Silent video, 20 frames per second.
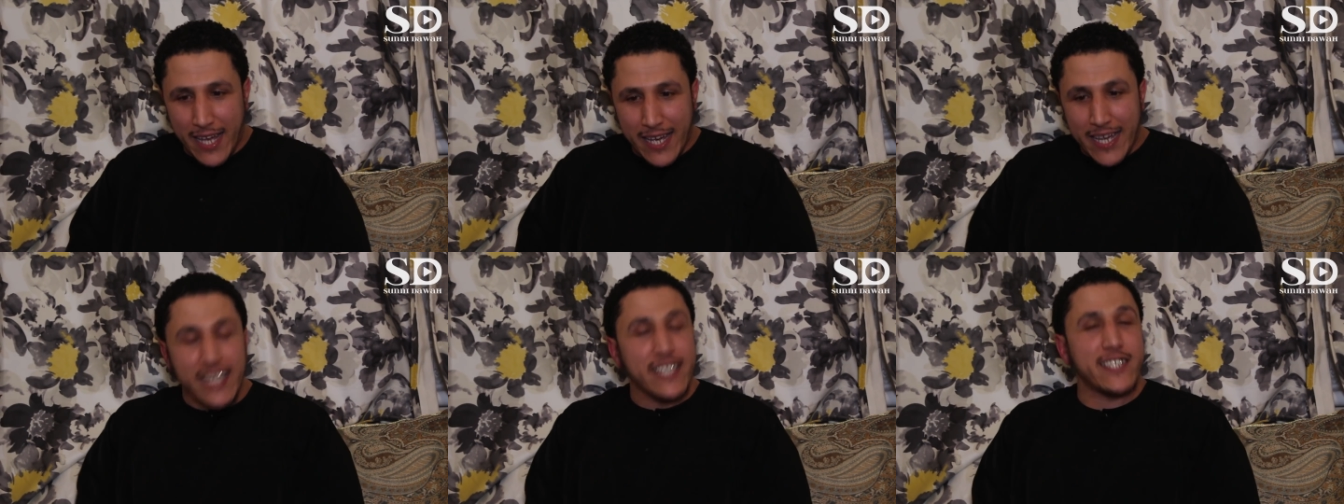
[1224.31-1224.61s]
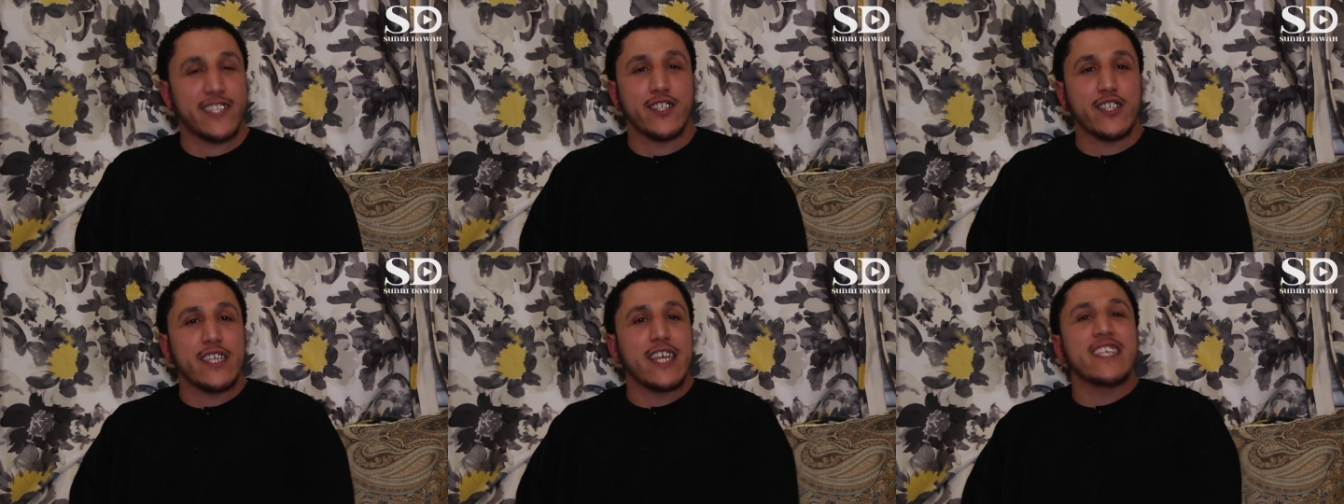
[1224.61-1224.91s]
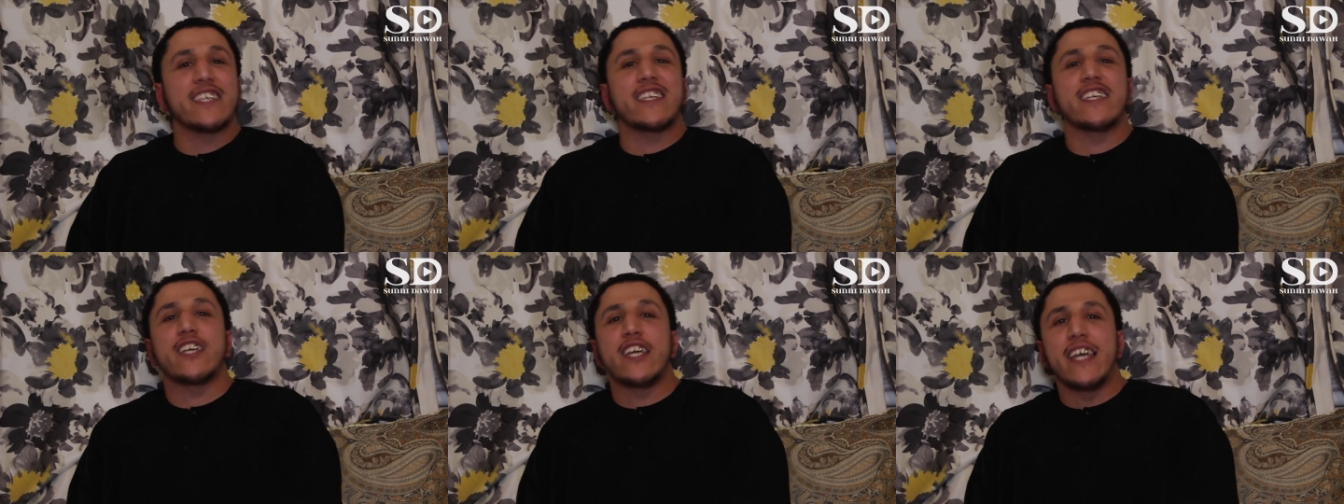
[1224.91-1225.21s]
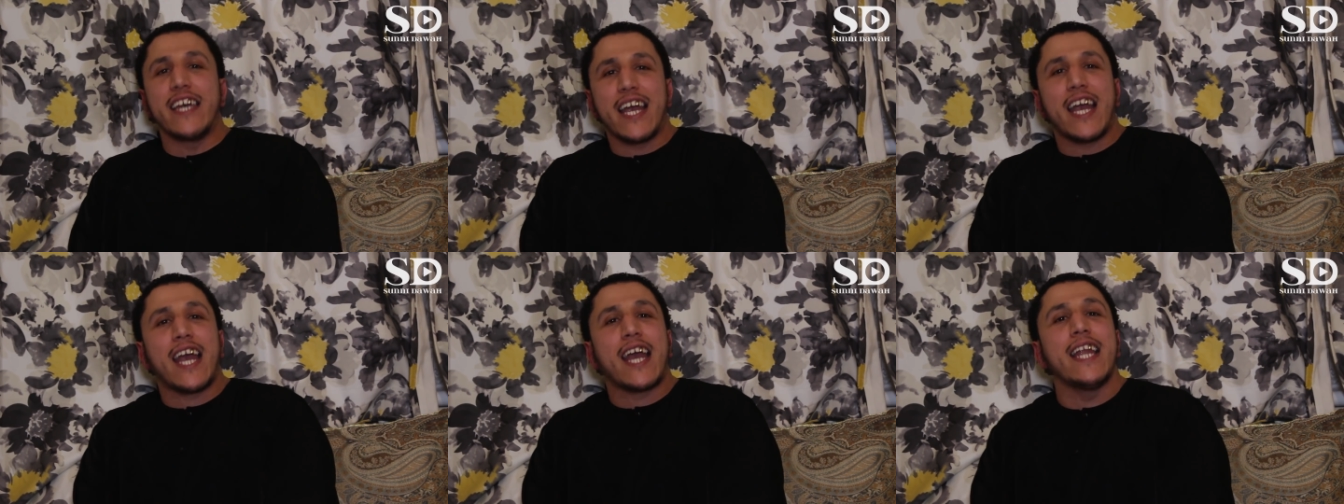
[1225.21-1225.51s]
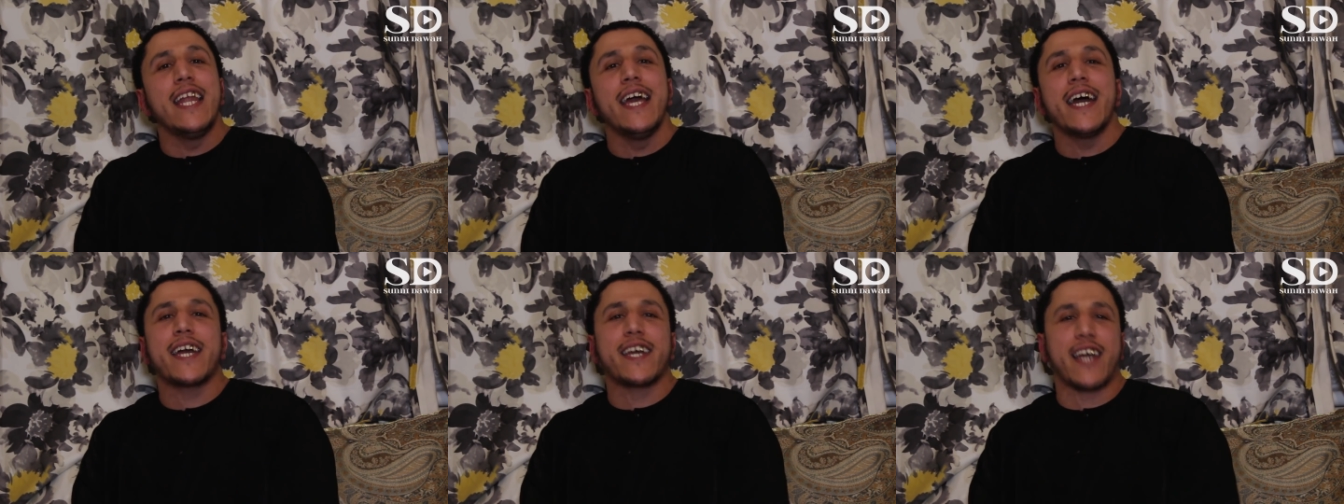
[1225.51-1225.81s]
his
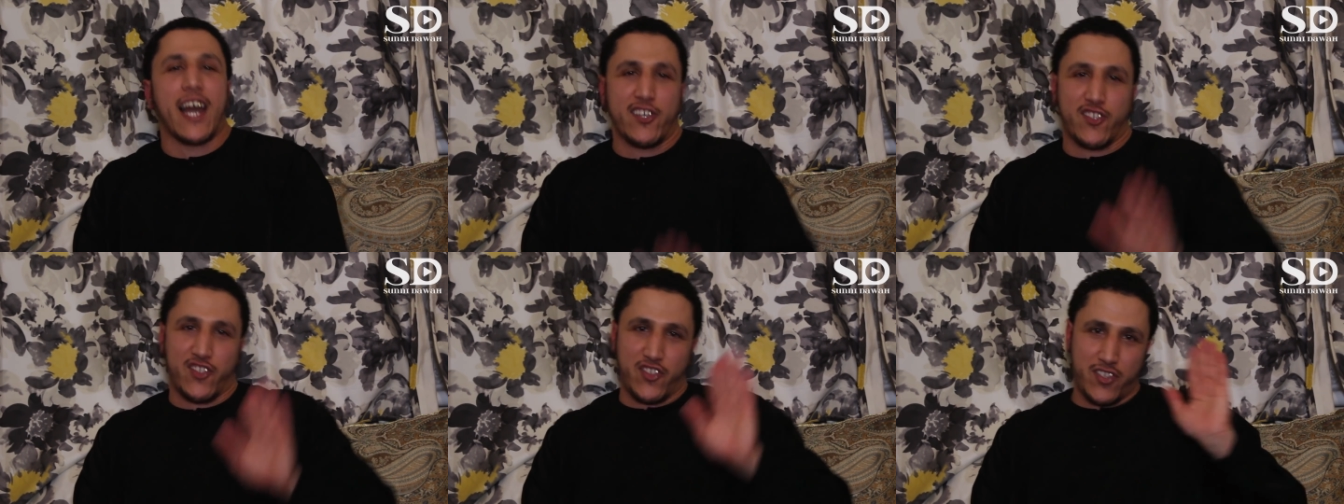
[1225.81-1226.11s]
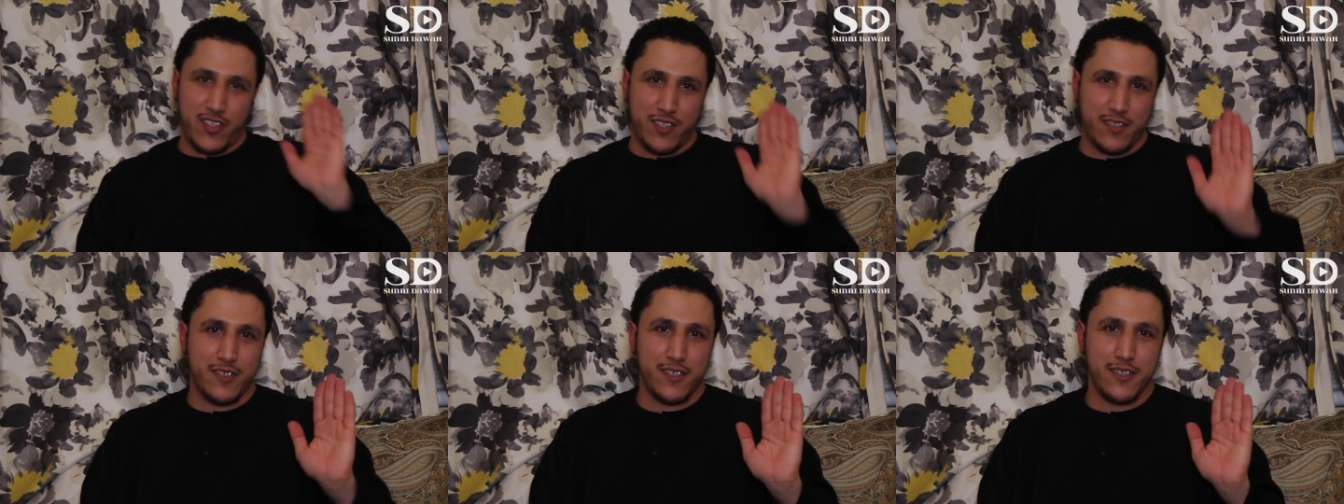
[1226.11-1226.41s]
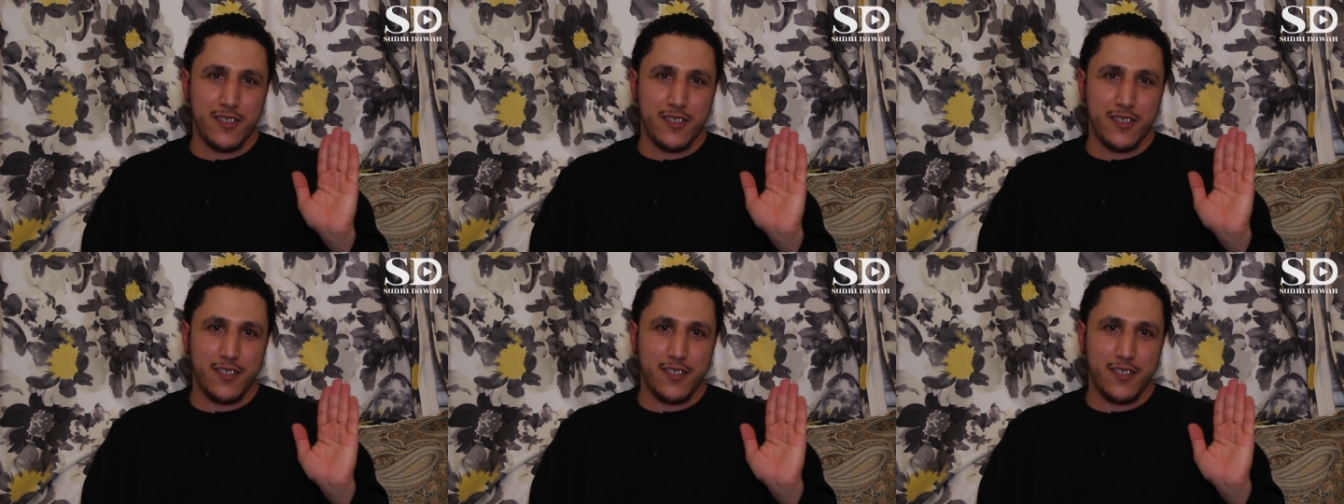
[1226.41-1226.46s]
clear cut.